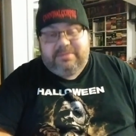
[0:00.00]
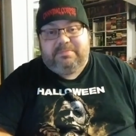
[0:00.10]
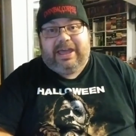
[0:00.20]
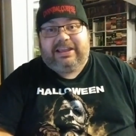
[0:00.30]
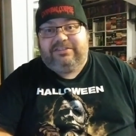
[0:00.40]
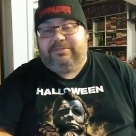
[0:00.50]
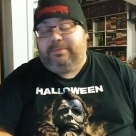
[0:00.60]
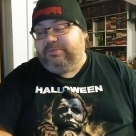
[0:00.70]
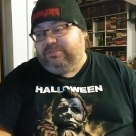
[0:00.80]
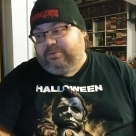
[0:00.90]
package from
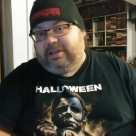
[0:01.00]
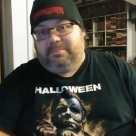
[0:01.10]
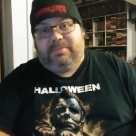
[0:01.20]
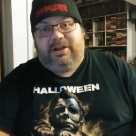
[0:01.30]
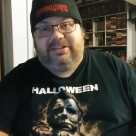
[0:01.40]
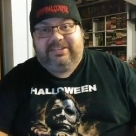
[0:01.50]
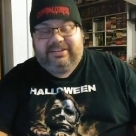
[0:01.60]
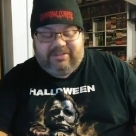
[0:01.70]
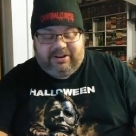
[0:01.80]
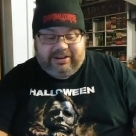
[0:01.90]
them, so I'll unbox it
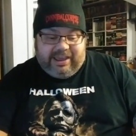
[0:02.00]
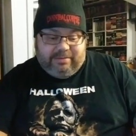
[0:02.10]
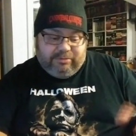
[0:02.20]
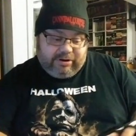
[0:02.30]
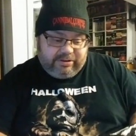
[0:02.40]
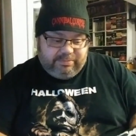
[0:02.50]
on camera.